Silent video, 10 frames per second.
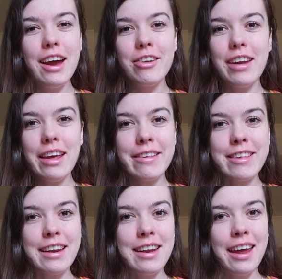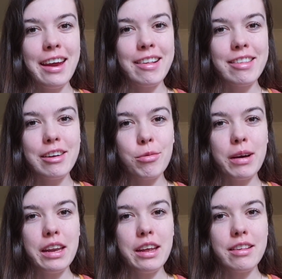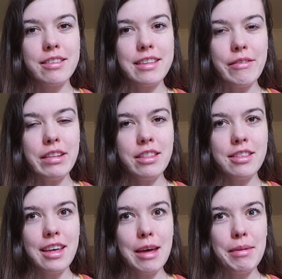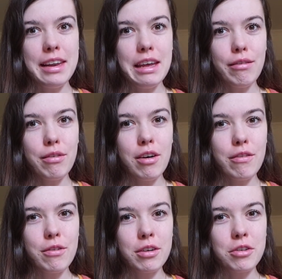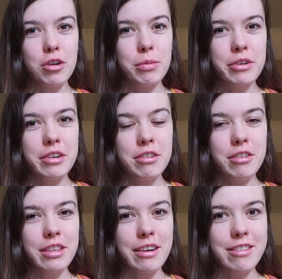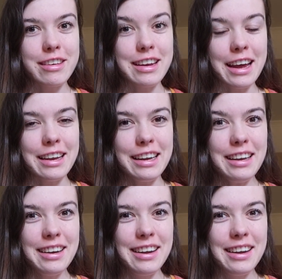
Today is Sunday, it's the 27th, I believe, of October 2019,